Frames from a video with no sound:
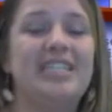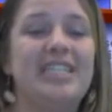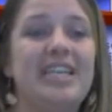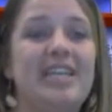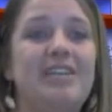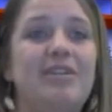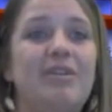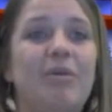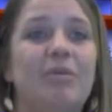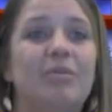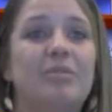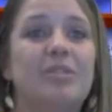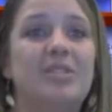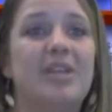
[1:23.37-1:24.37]
10
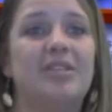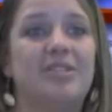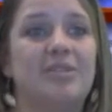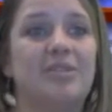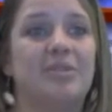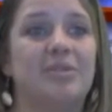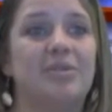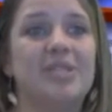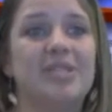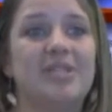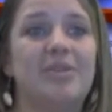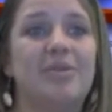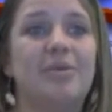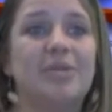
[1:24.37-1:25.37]
cold-stunned turtles in
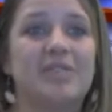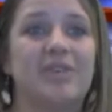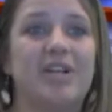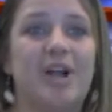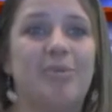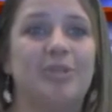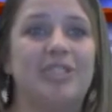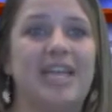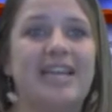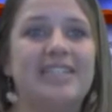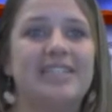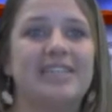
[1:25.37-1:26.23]
the course of a couple days.